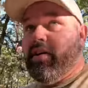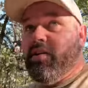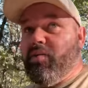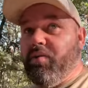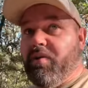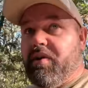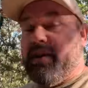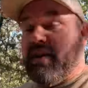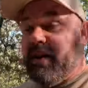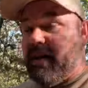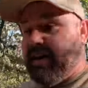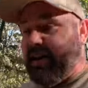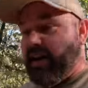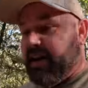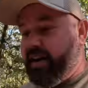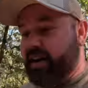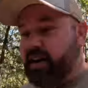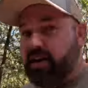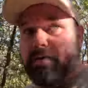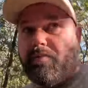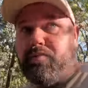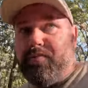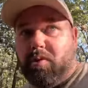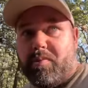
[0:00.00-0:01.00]
We're gonna get out of
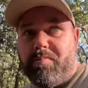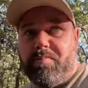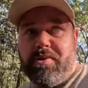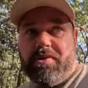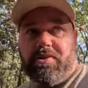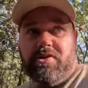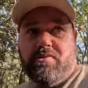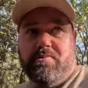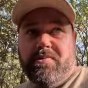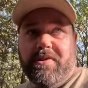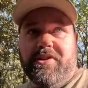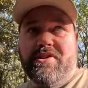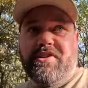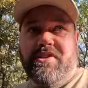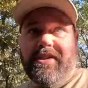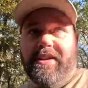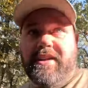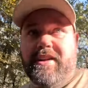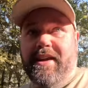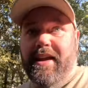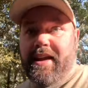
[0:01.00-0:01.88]
here before we put too much scent